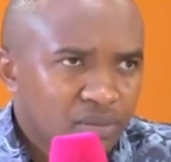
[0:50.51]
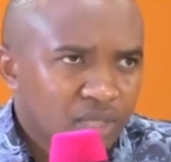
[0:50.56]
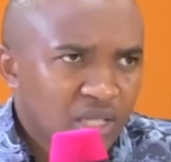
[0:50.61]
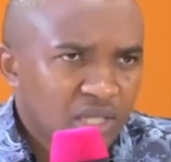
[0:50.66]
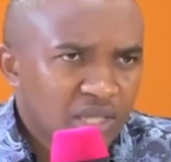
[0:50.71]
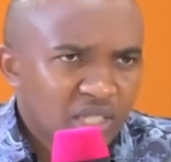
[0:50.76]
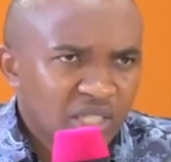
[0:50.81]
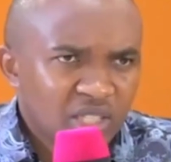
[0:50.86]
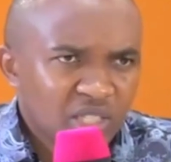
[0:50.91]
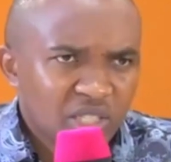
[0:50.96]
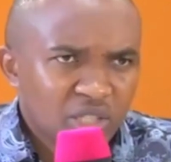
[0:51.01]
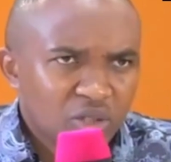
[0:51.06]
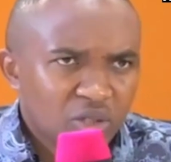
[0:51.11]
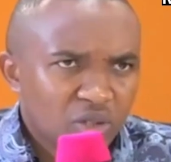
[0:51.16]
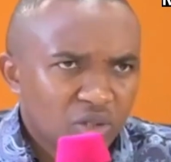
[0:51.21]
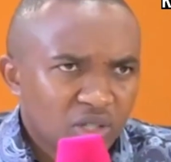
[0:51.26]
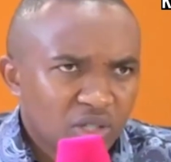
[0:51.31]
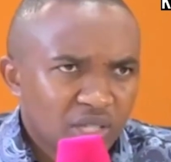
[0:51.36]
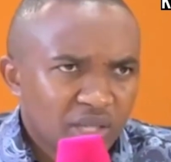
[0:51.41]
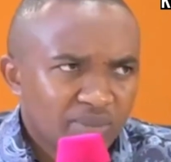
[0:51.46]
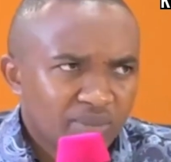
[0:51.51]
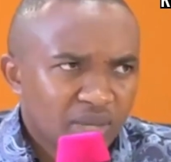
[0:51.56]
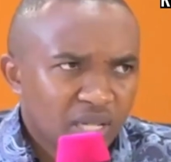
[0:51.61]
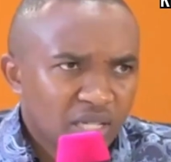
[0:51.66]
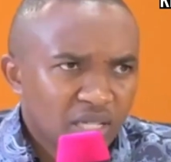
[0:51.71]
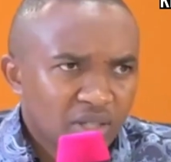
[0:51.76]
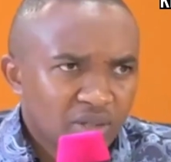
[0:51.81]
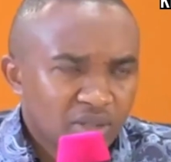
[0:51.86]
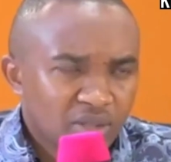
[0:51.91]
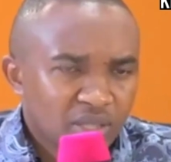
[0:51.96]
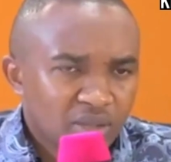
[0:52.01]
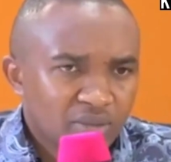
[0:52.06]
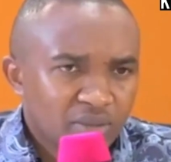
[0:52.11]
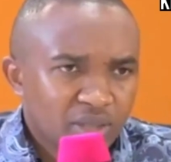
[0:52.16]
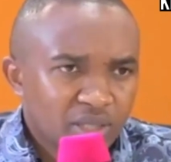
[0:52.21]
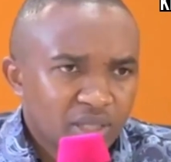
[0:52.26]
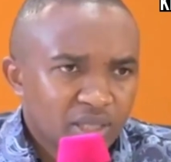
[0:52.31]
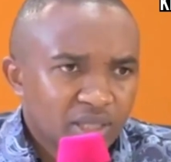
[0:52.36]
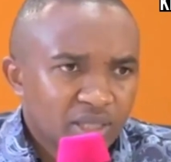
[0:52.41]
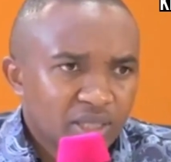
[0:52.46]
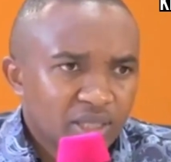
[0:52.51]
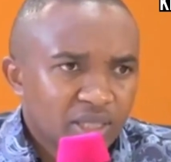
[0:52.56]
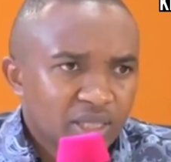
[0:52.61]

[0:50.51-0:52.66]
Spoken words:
I think she's called Kimani or someone.